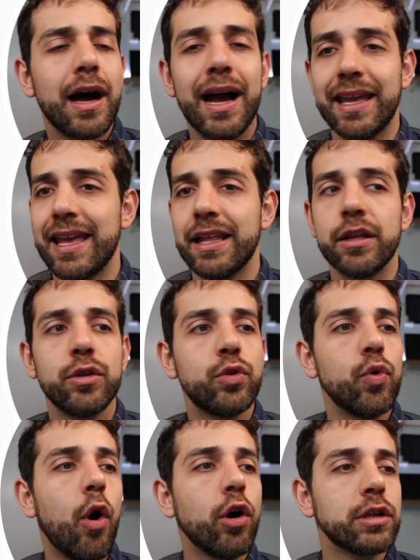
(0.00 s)
I can
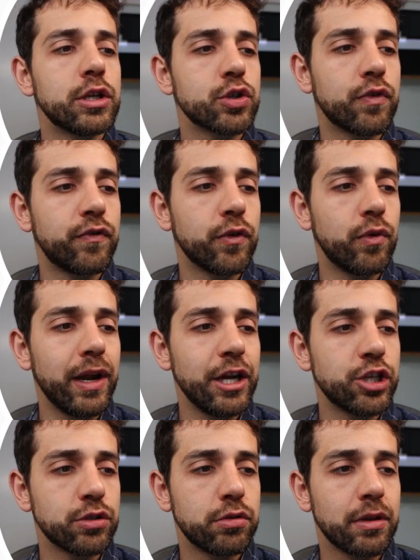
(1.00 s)
do other
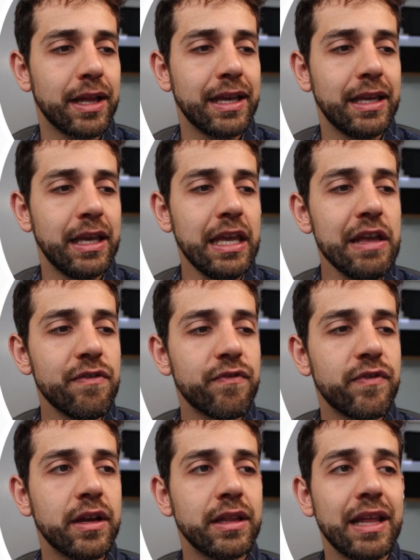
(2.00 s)
configurations, look like
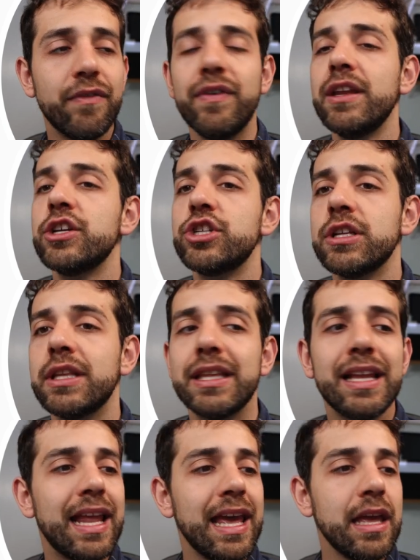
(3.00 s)
if they finish the
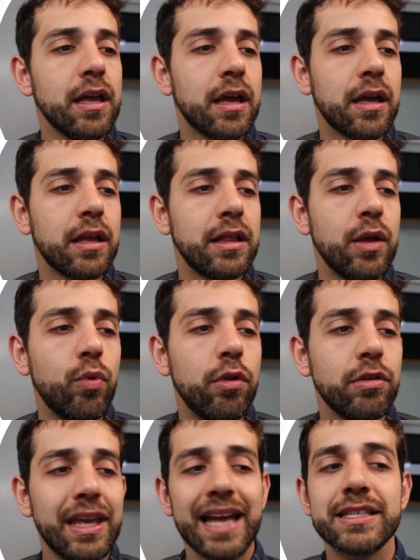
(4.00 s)
delay, they
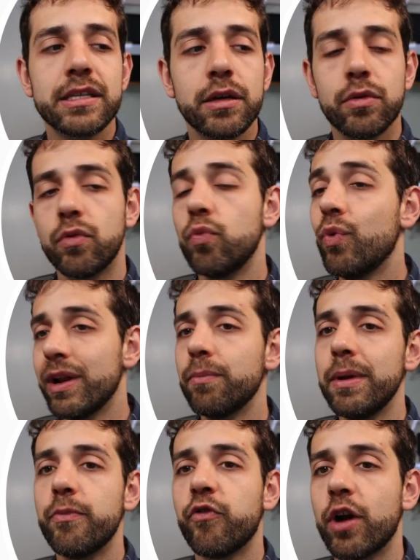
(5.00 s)
will get
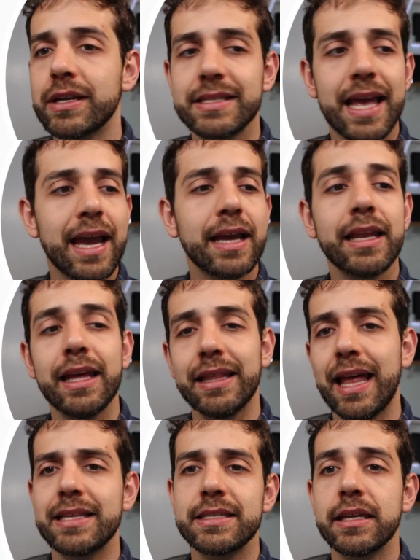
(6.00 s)
one beep for a second
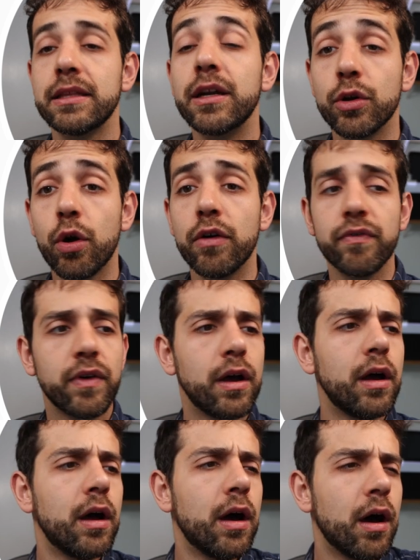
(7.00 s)
and that's a turn off.
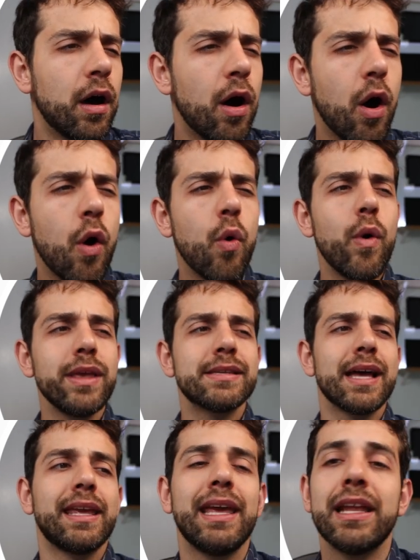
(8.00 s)

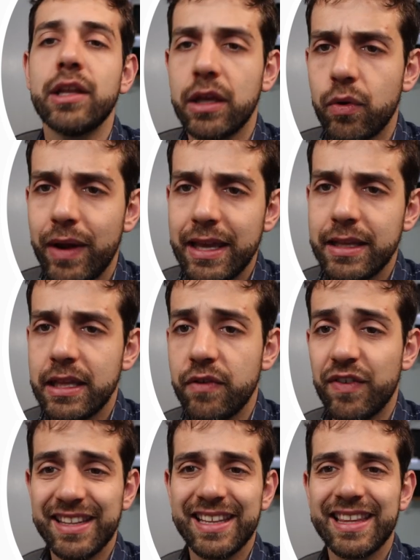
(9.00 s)
Always I can create
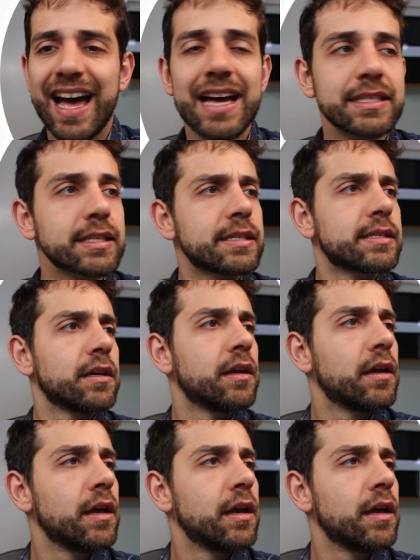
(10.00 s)
different tasks.